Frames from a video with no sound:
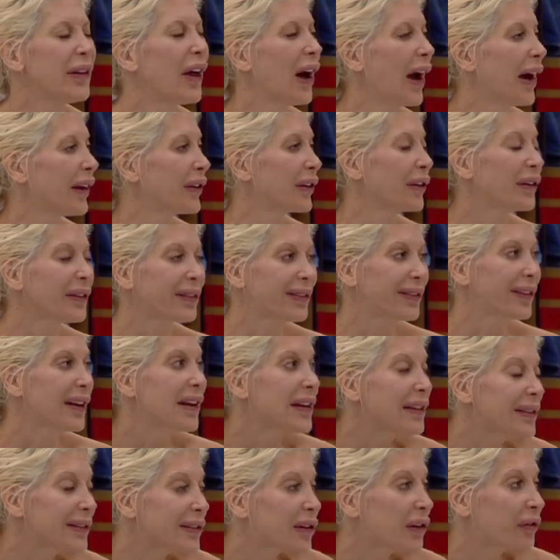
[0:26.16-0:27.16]
No, I don't
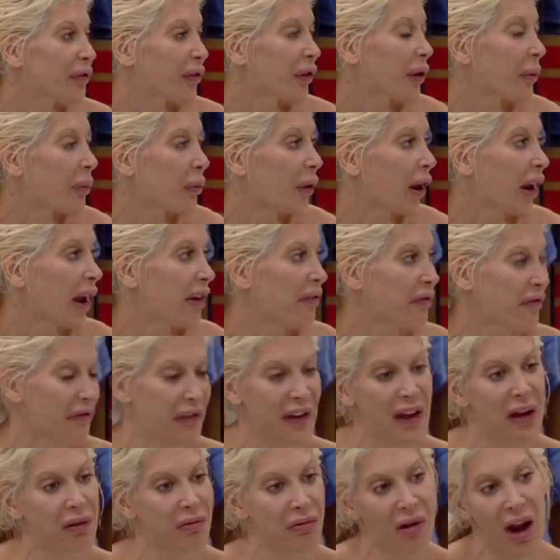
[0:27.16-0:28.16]
think so from what I
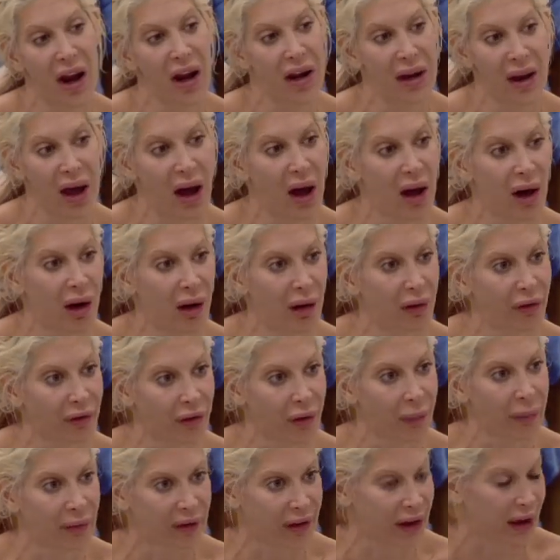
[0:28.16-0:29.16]
feel right now, mm-hmm.
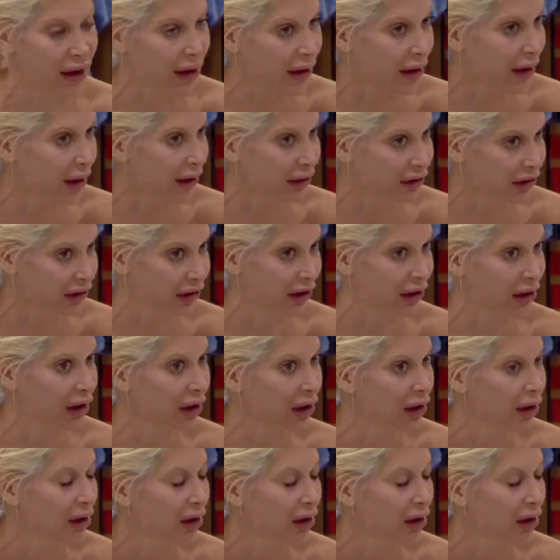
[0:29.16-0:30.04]
from the energy.